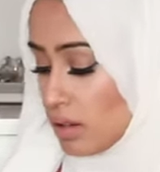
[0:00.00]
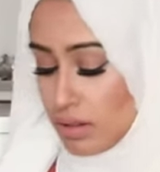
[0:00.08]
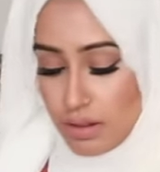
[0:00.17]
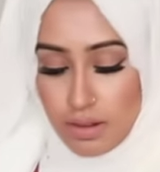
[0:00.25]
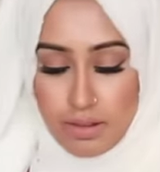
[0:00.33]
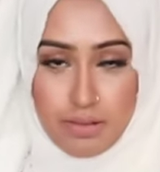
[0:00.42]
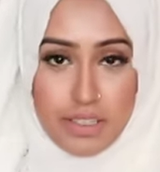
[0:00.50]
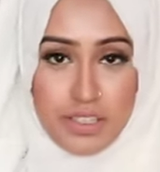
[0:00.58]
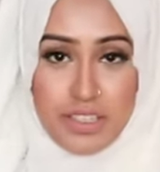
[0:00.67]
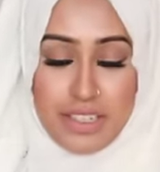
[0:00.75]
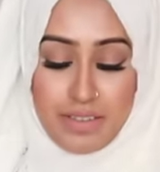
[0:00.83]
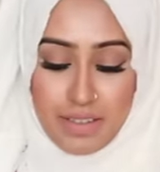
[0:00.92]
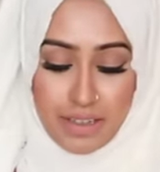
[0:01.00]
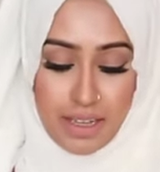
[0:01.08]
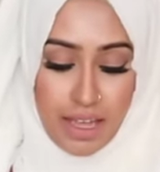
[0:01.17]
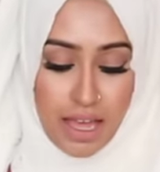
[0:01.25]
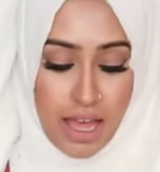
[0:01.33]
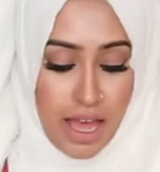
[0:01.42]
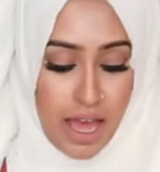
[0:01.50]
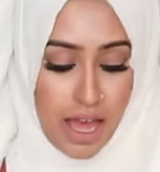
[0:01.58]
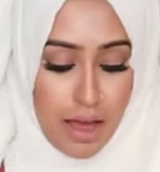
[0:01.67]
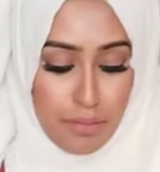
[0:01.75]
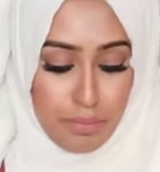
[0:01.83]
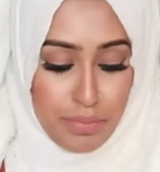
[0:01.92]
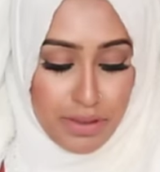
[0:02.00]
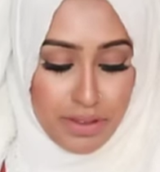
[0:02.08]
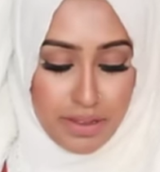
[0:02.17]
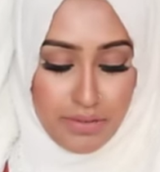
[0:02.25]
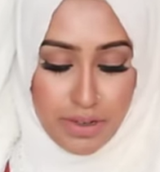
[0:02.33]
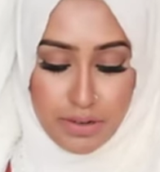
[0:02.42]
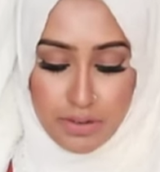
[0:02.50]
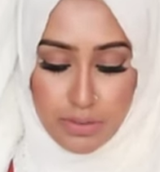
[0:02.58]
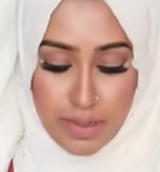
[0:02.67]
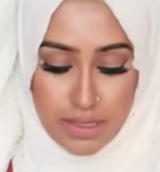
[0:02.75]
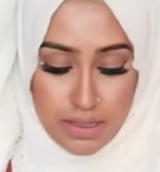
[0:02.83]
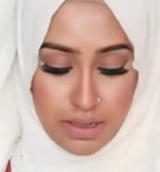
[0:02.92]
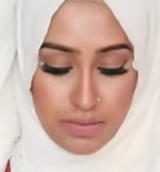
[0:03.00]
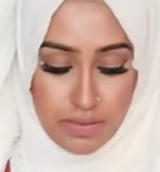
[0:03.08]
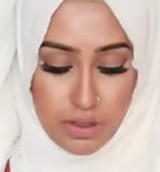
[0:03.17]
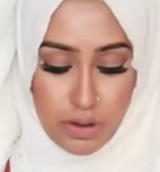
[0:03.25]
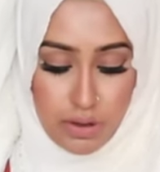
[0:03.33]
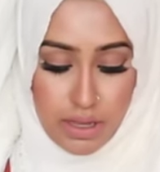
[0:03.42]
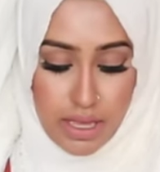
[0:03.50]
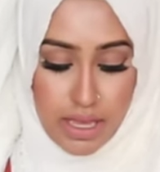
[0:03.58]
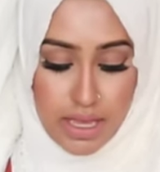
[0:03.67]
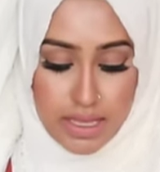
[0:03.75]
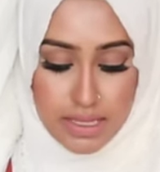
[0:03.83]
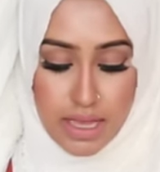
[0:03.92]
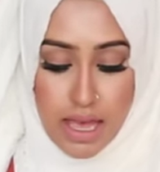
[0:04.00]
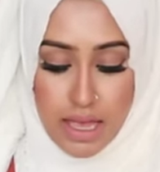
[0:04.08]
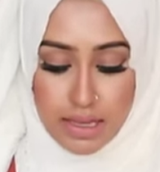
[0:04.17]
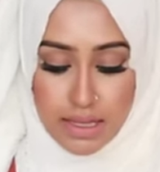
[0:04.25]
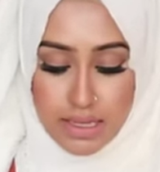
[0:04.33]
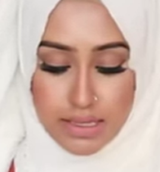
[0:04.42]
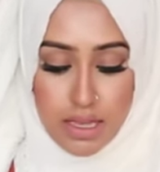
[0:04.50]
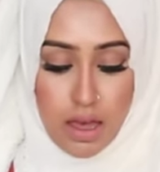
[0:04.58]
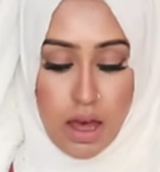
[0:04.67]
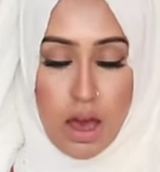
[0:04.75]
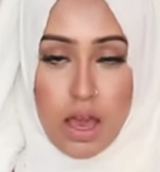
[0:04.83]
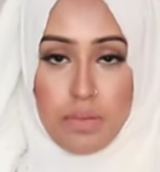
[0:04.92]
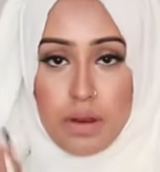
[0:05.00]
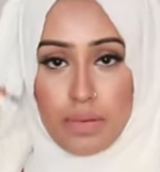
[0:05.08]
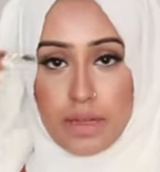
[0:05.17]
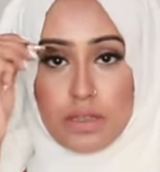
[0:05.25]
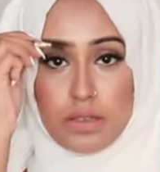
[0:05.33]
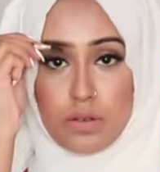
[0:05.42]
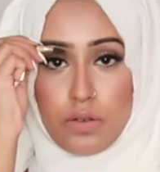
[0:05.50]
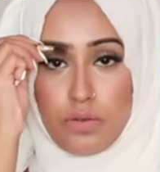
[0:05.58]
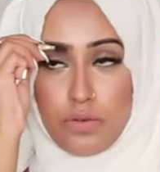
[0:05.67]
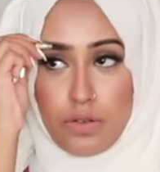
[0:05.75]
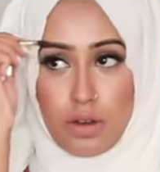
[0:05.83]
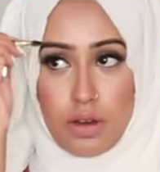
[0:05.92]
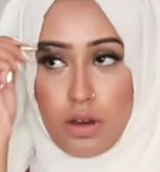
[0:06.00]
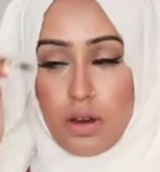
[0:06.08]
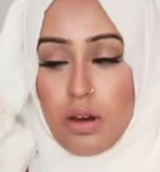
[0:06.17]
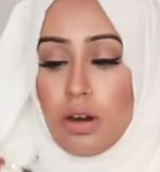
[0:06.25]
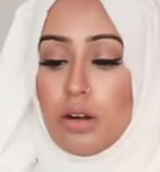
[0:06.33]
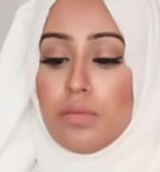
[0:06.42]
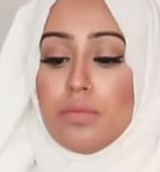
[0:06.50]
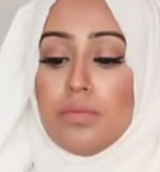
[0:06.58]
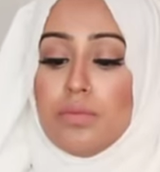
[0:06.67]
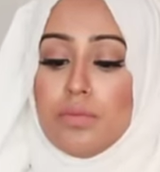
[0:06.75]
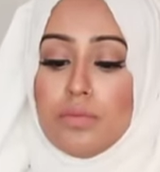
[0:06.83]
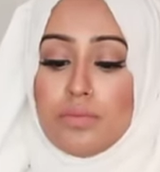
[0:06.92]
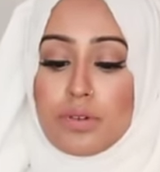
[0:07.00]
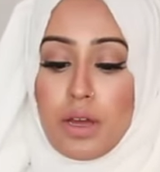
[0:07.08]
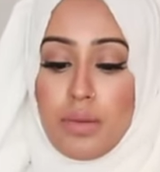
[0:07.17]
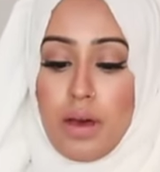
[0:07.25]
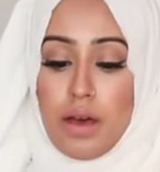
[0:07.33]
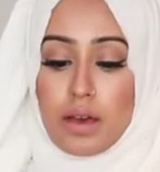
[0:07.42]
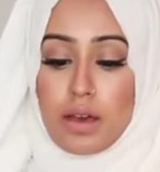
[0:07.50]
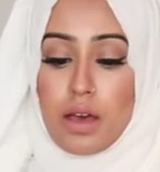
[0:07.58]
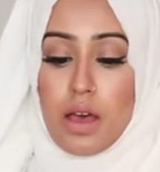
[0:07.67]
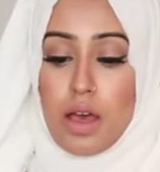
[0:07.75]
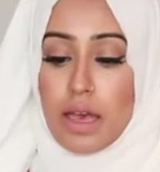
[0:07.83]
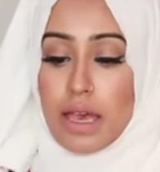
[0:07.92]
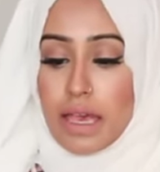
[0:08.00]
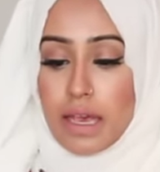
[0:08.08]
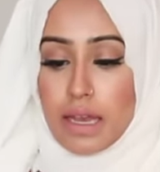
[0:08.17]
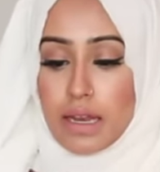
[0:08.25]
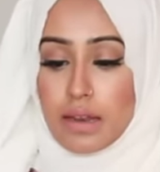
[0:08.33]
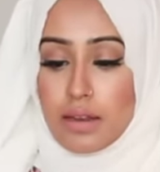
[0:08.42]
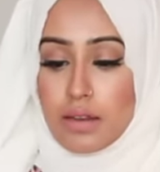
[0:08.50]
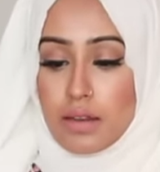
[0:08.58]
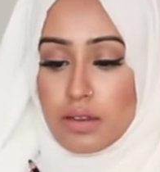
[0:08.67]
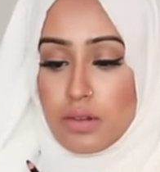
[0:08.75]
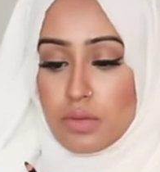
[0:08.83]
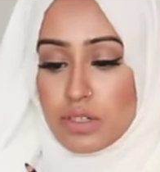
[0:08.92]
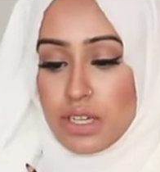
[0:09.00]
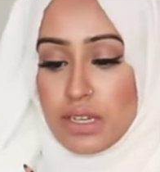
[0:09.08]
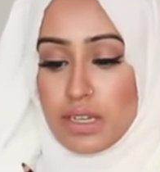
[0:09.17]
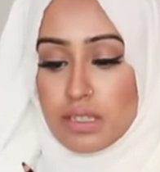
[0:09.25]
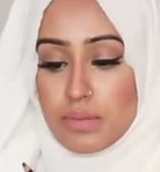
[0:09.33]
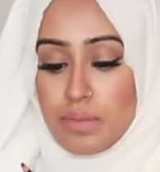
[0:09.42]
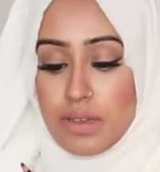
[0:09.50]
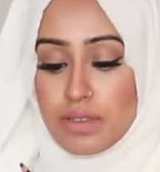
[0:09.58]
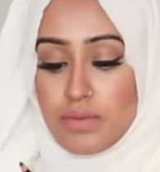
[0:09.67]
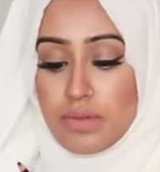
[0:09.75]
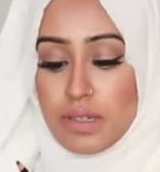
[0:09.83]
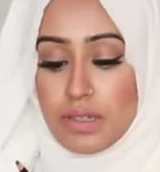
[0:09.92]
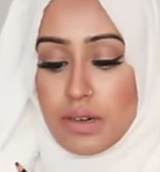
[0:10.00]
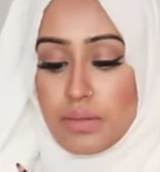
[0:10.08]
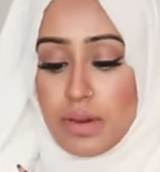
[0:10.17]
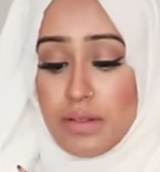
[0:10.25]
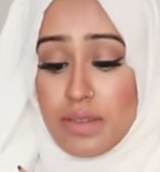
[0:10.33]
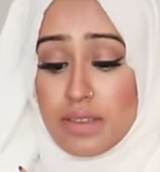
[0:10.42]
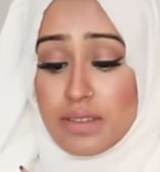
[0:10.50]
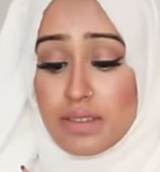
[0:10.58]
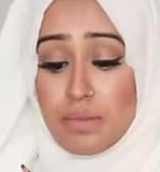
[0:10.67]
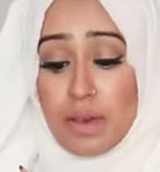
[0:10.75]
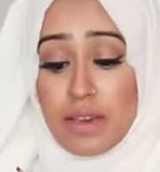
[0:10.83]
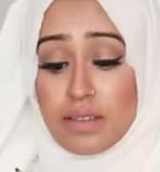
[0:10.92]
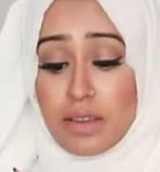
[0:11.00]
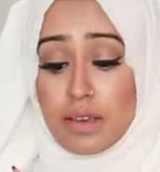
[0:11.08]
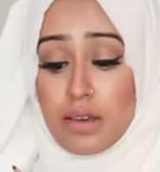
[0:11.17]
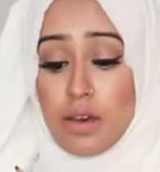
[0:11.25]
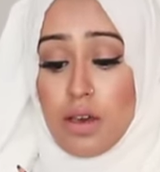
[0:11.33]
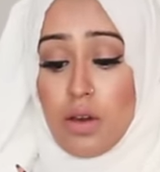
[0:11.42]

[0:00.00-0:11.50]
Okay, let's just leave that in there. Um, but the final two pencils that I've got is this eyebrow pencil from Primark in, I don't know what shade it is, but it's a really dark brown. This is amazing.